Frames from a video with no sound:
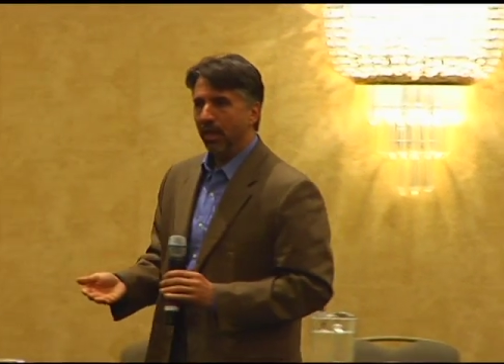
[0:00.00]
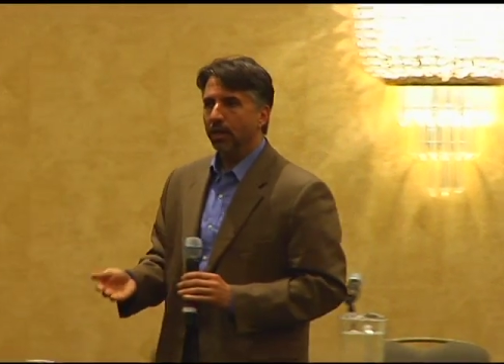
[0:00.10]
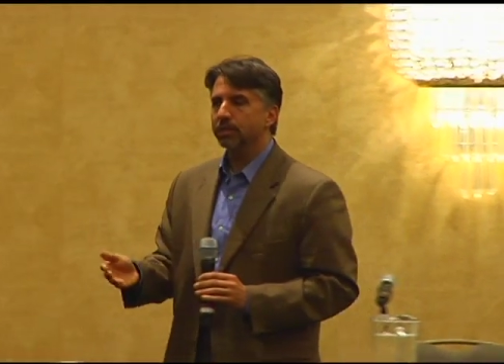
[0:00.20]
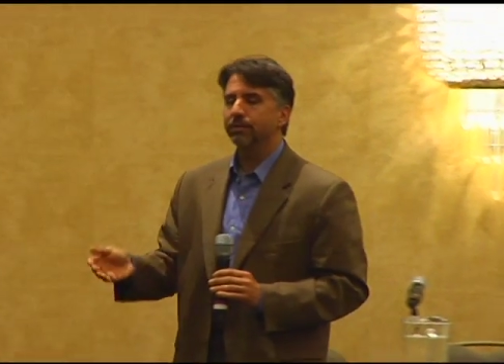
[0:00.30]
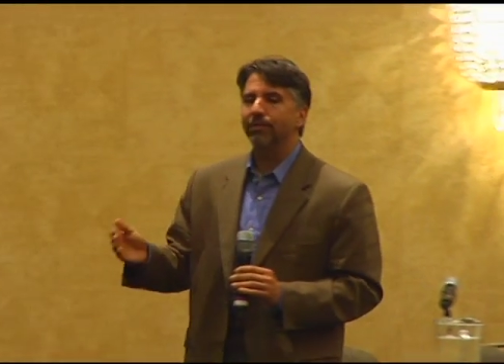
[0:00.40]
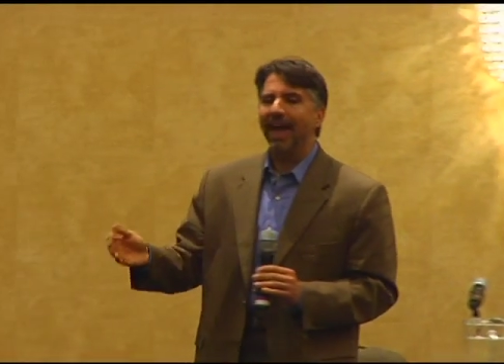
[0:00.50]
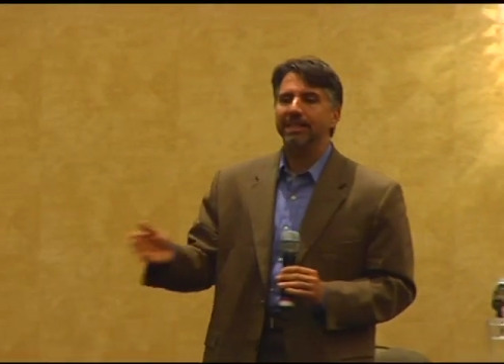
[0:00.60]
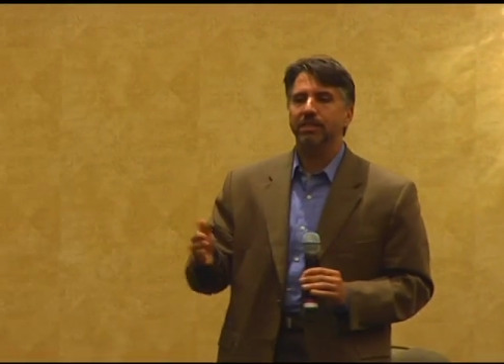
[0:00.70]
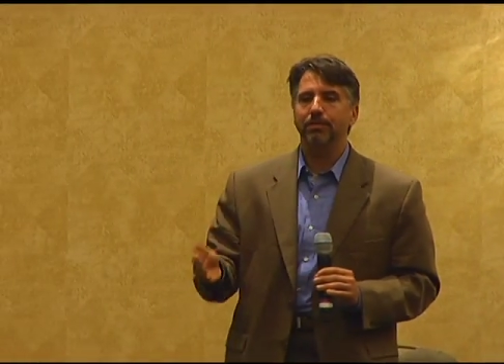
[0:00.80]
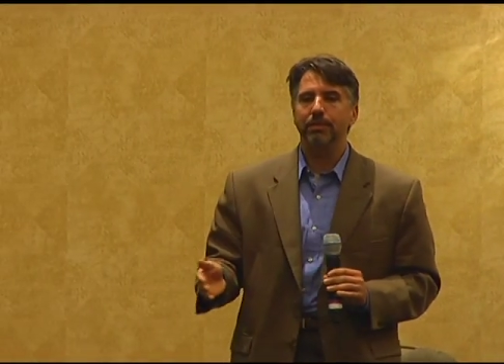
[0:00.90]
Because the
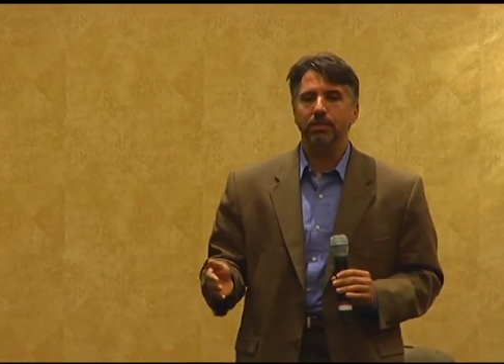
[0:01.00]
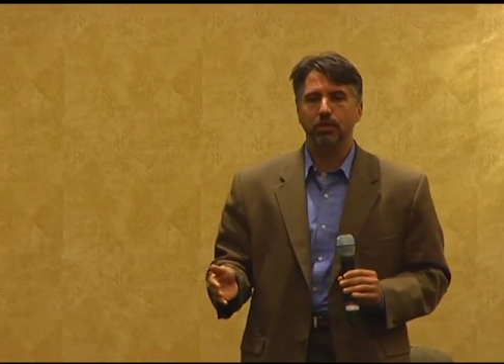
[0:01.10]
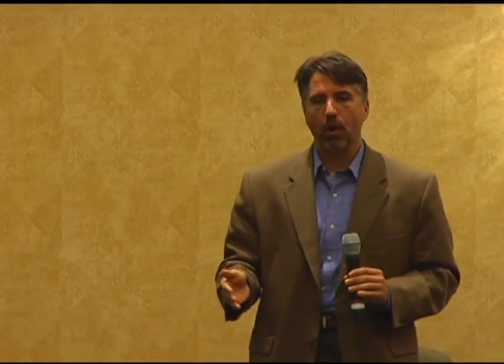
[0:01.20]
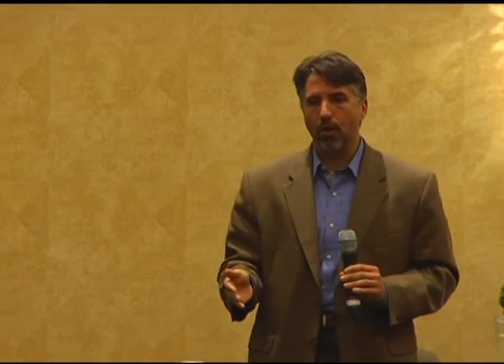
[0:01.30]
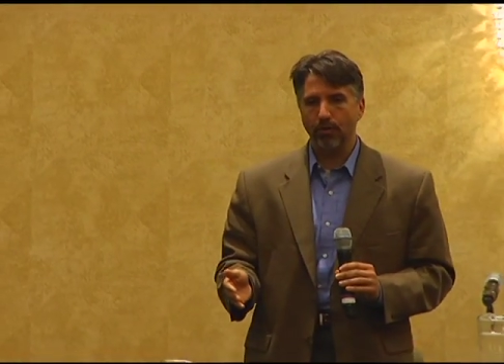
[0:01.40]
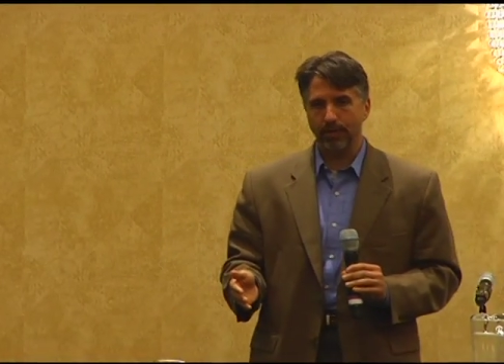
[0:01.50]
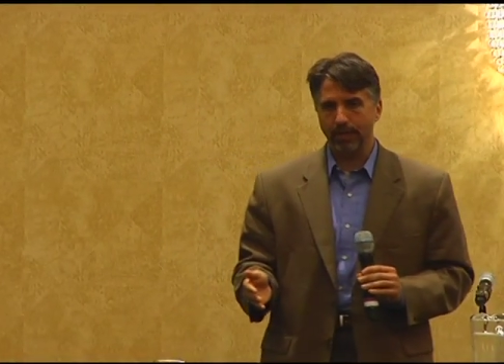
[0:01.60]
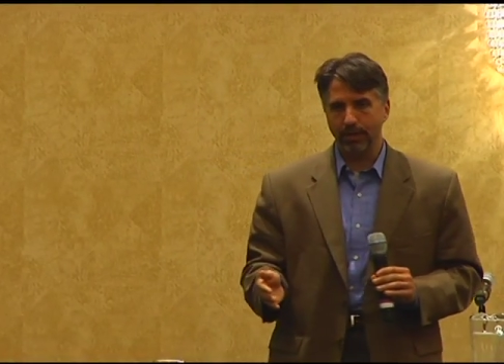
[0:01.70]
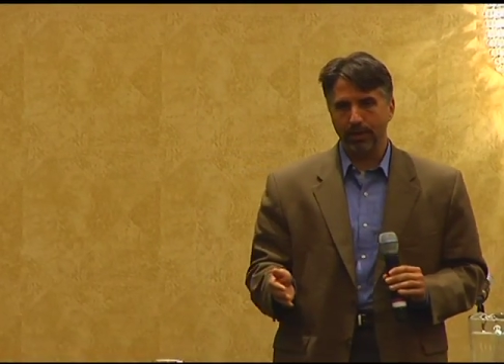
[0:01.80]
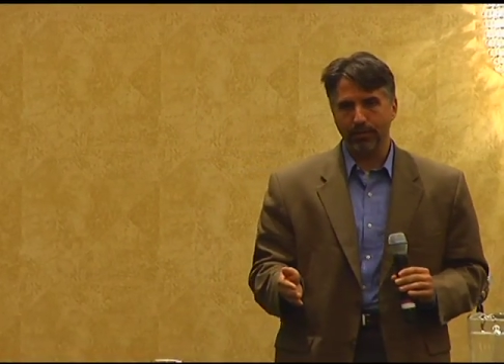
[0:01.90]
vast
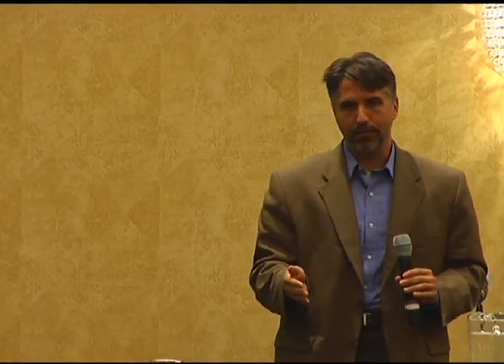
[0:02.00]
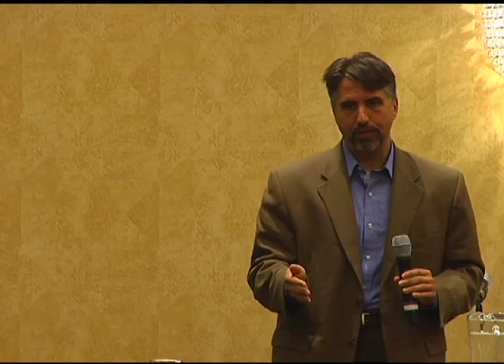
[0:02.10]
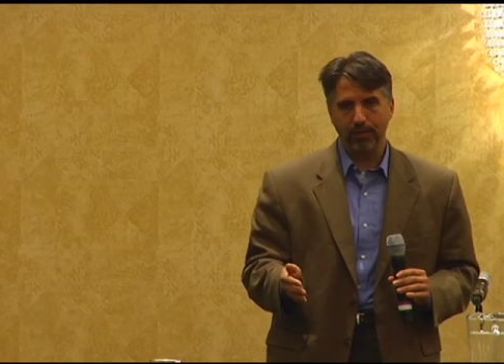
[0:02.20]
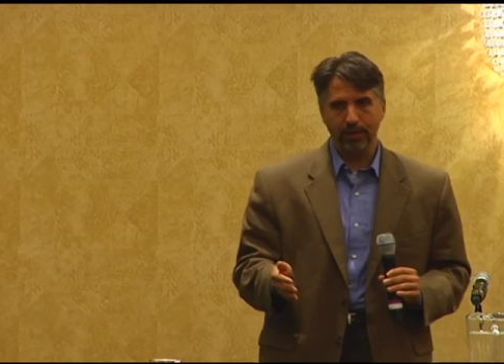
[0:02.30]
majority of